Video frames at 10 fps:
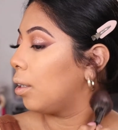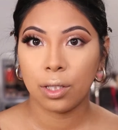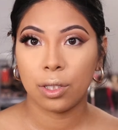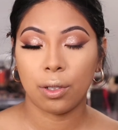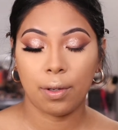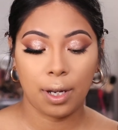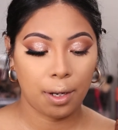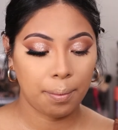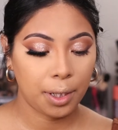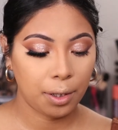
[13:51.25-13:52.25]
So now
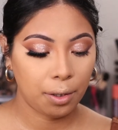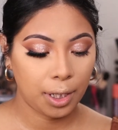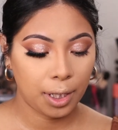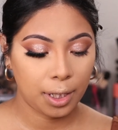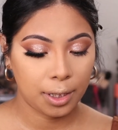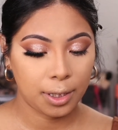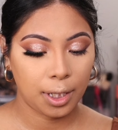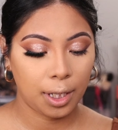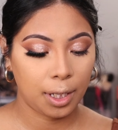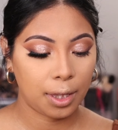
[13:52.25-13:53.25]
I'm gonna go ahead and
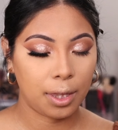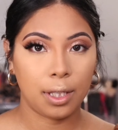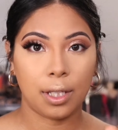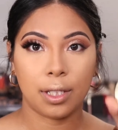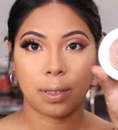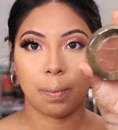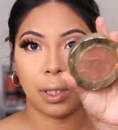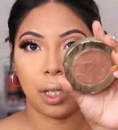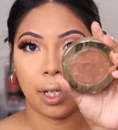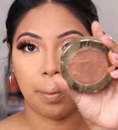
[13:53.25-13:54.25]
take this
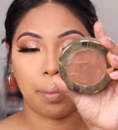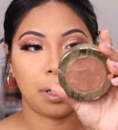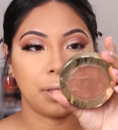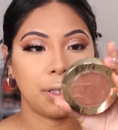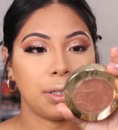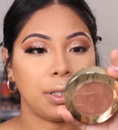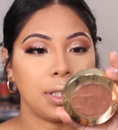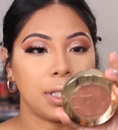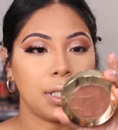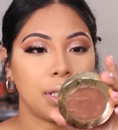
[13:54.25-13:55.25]
Milani bronzer, and
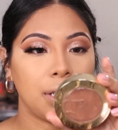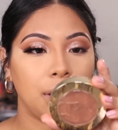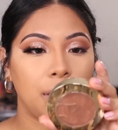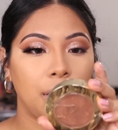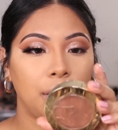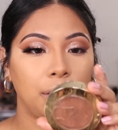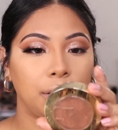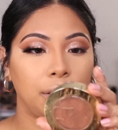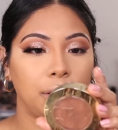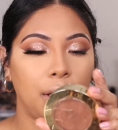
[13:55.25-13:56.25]
this is in the
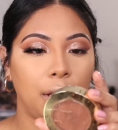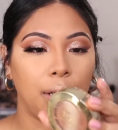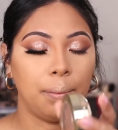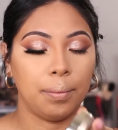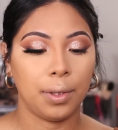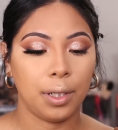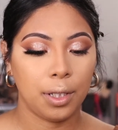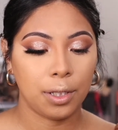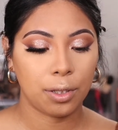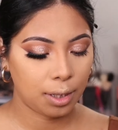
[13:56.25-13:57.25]
color
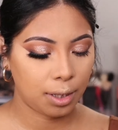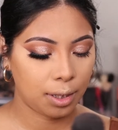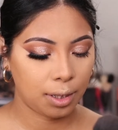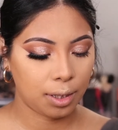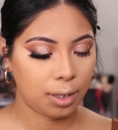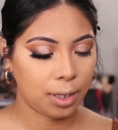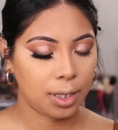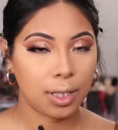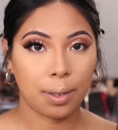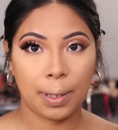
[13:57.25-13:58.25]
Soleil. This
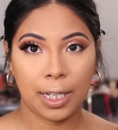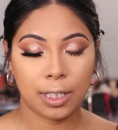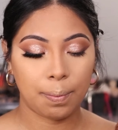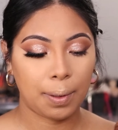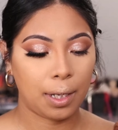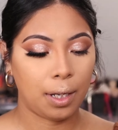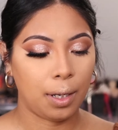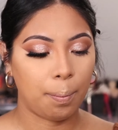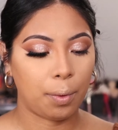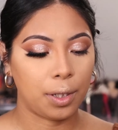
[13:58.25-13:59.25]
is a baked
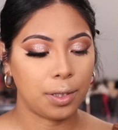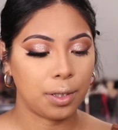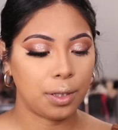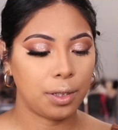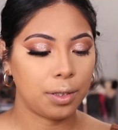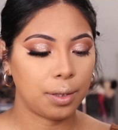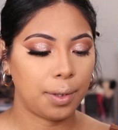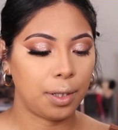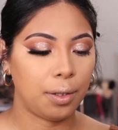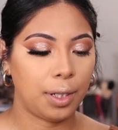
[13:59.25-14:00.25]
bronzer, so I'm
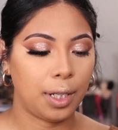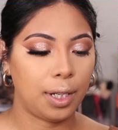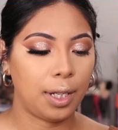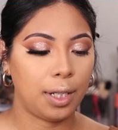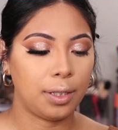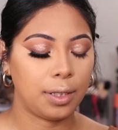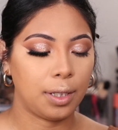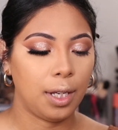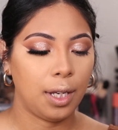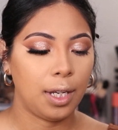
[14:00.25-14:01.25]
gonna go ahead, and
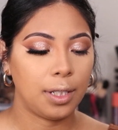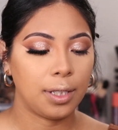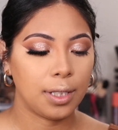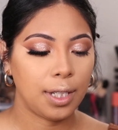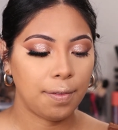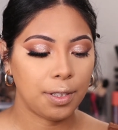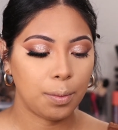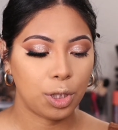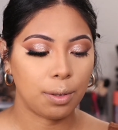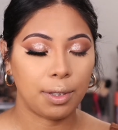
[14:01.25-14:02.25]
it does have some
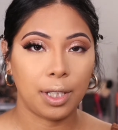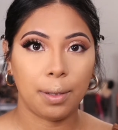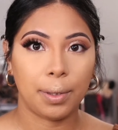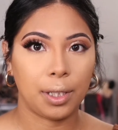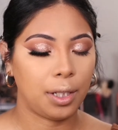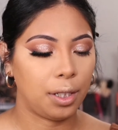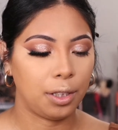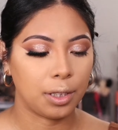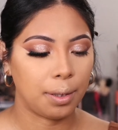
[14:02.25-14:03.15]
shimmer in it, but the color's